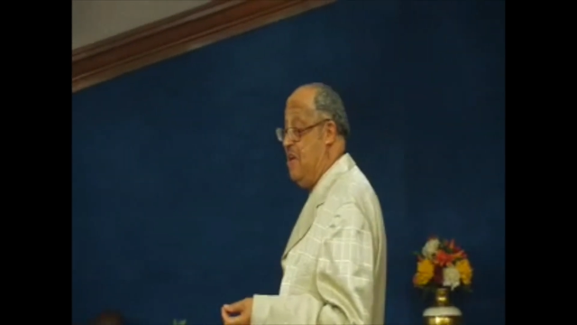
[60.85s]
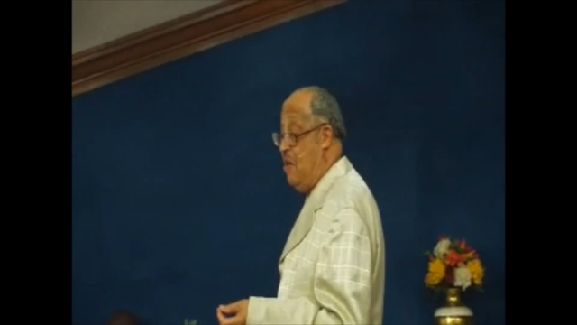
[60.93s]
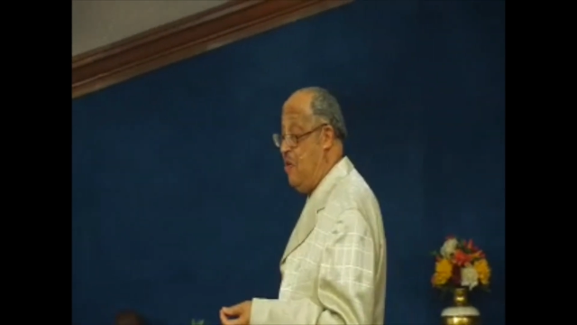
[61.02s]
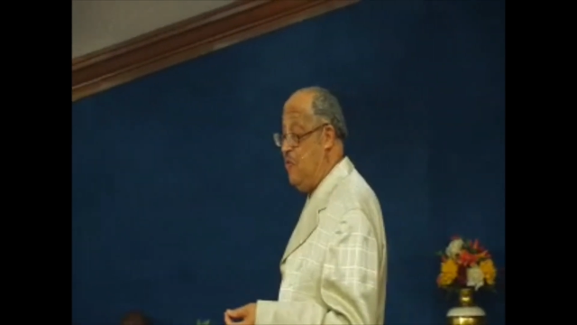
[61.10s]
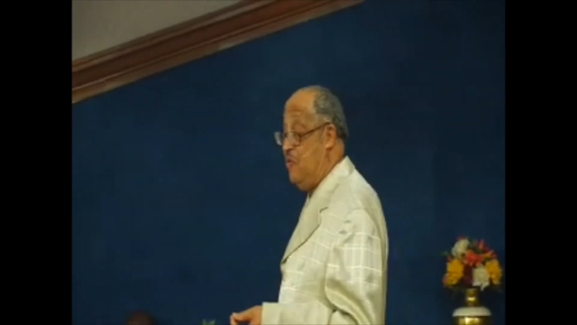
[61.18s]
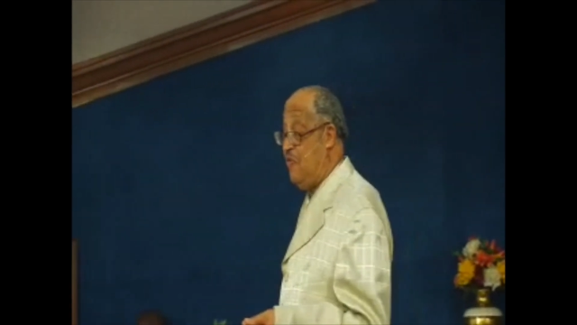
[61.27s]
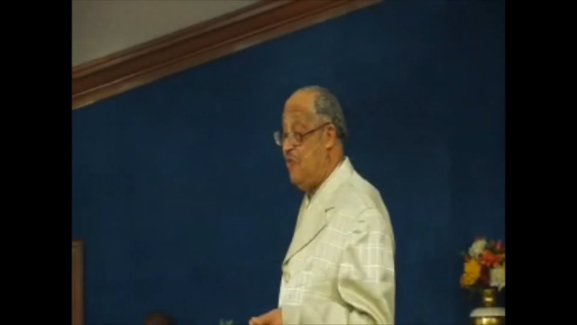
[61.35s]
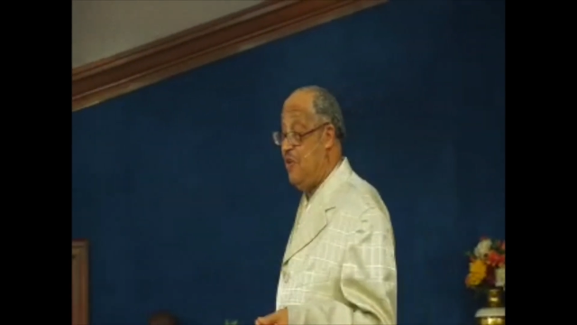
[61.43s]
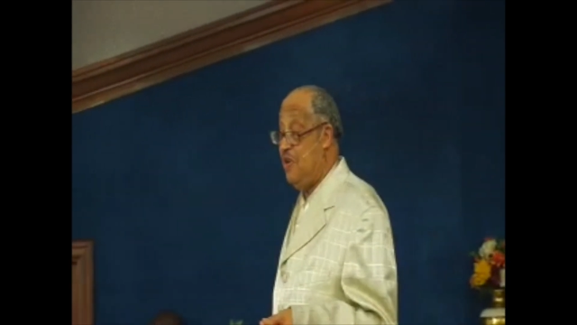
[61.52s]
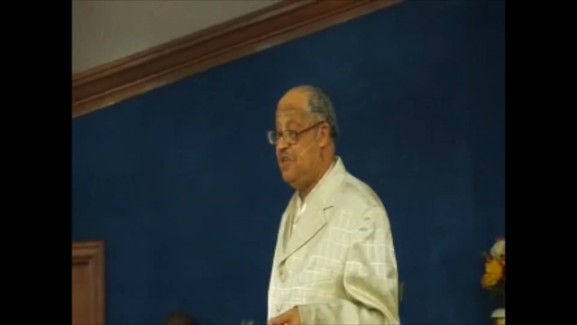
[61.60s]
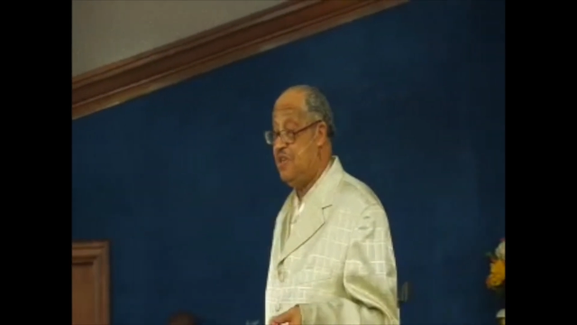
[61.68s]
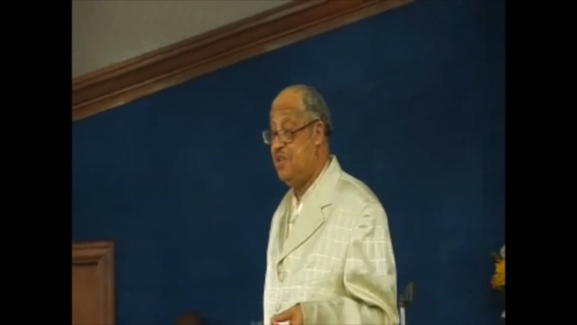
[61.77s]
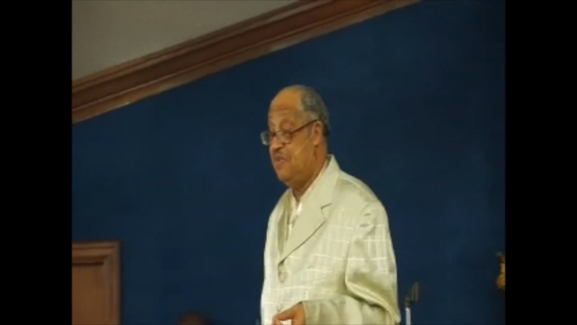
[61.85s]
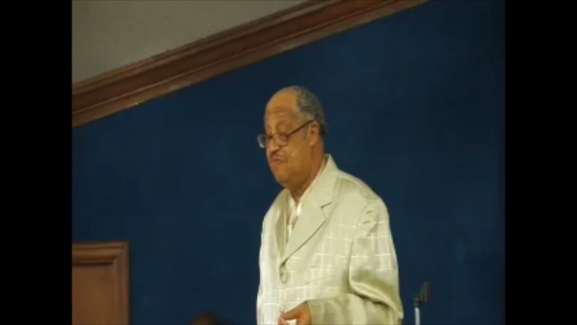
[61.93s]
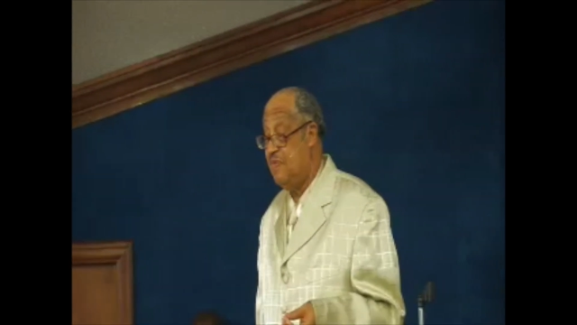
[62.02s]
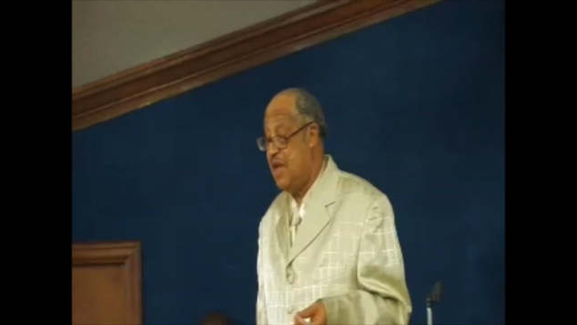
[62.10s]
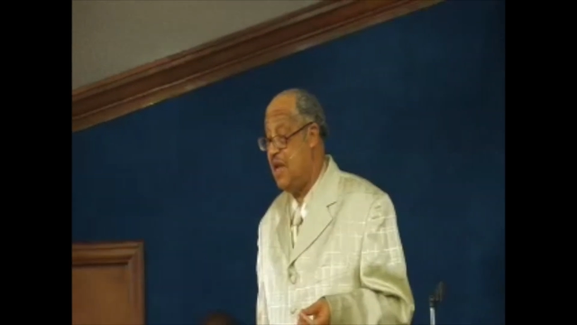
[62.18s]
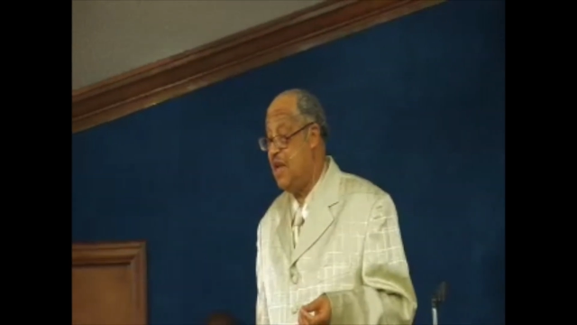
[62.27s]
on the flesh,
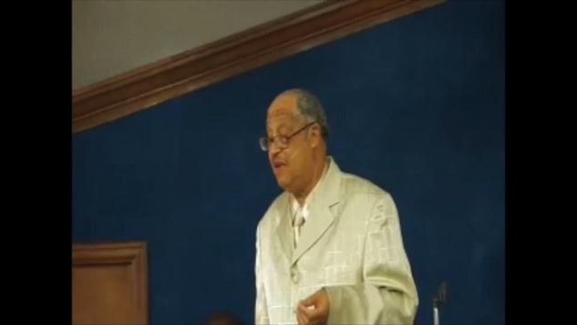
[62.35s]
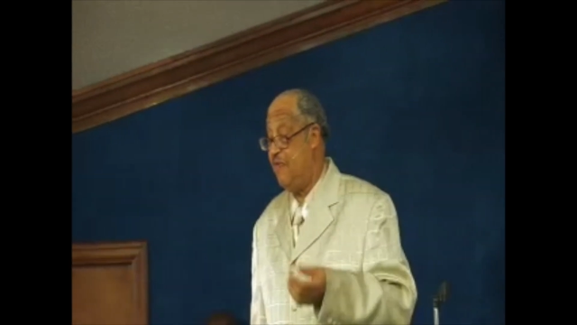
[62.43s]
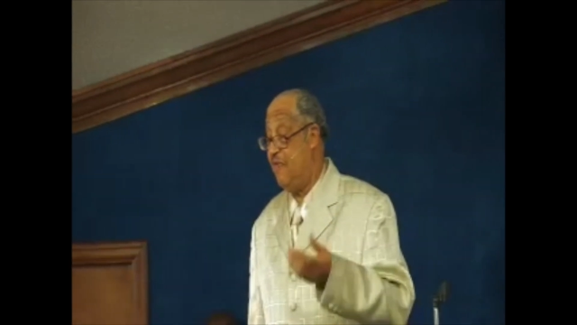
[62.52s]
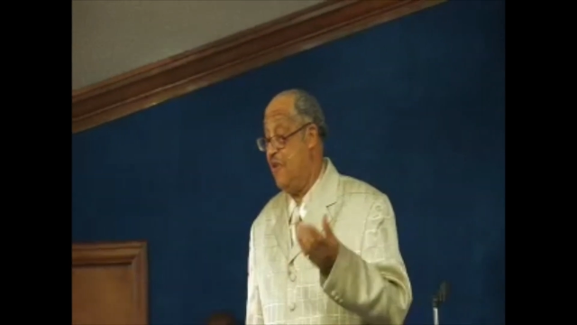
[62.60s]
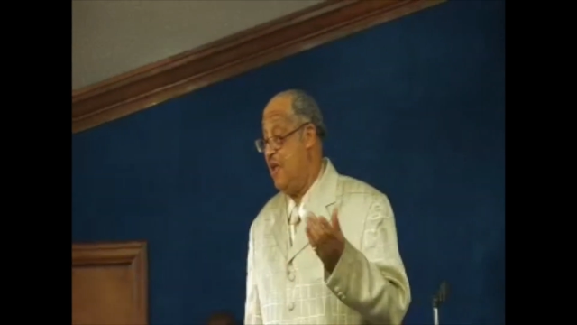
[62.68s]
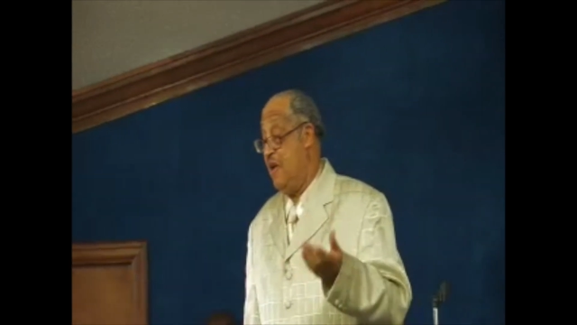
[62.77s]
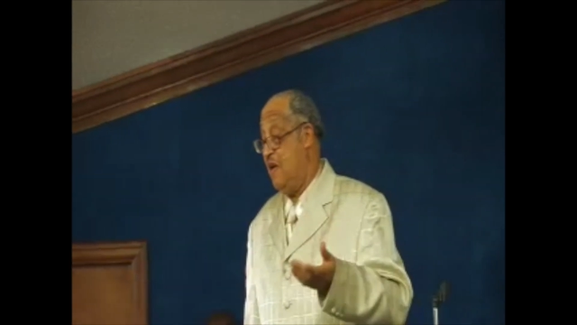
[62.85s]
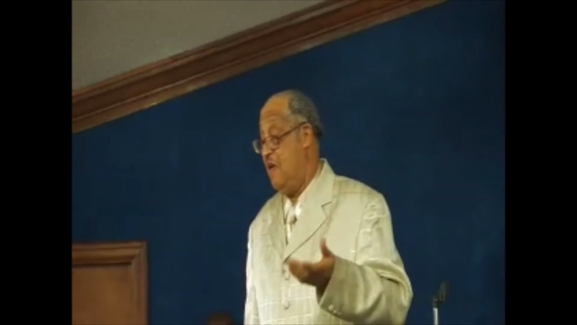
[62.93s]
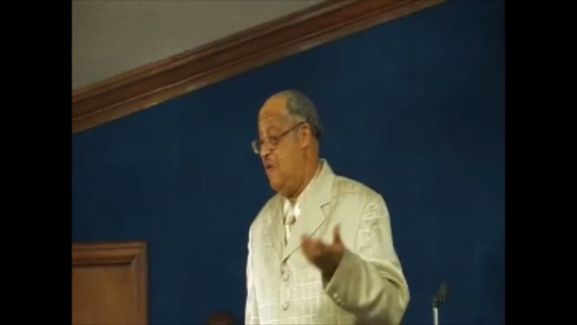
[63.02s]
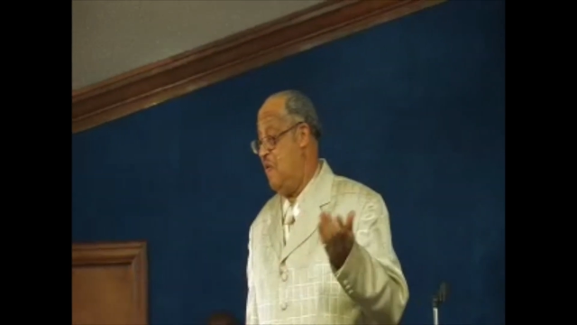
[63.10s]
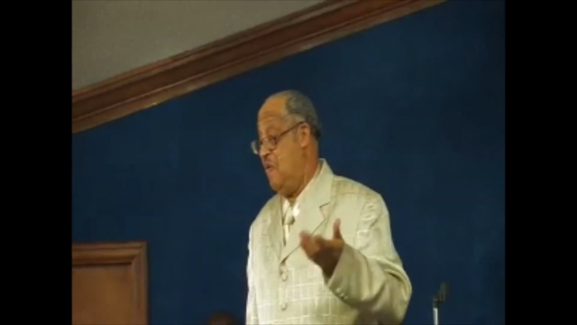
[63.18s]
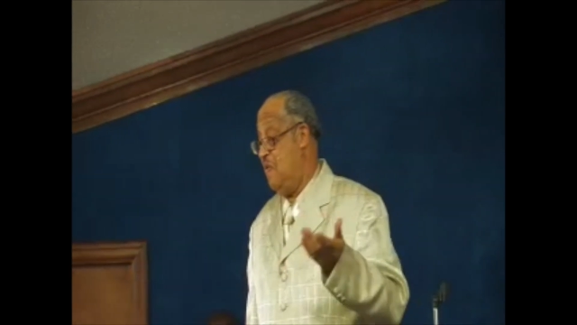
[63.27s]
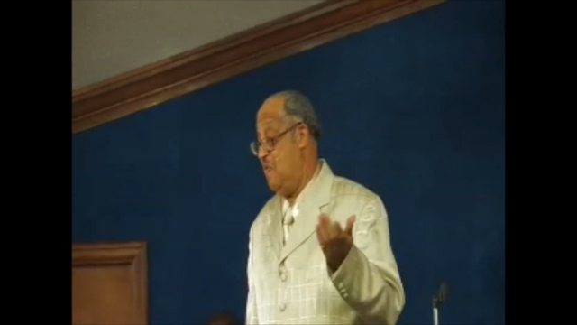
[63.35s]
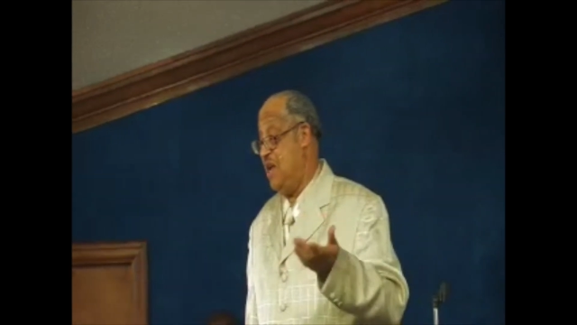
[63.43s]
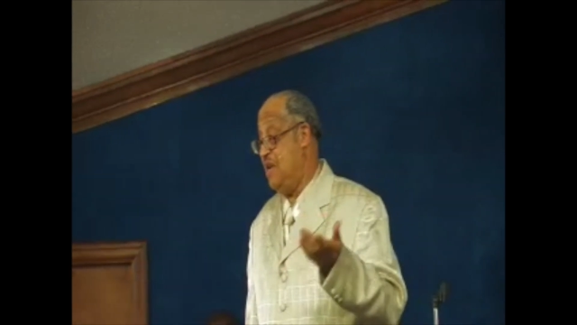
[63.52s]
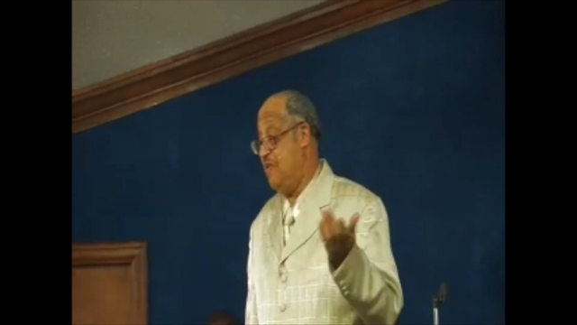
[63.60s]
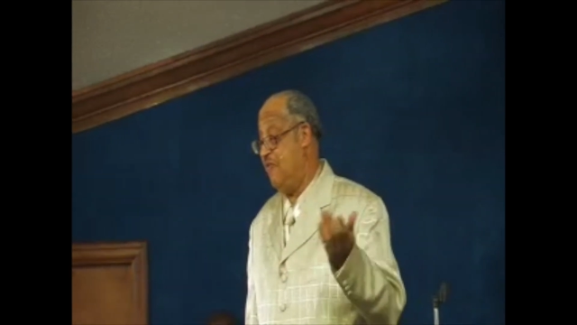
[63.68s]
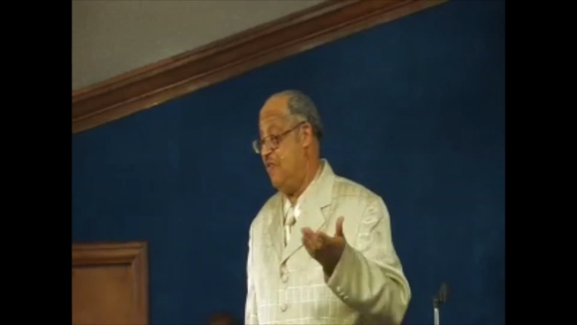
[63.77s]
in the, uh, on, in the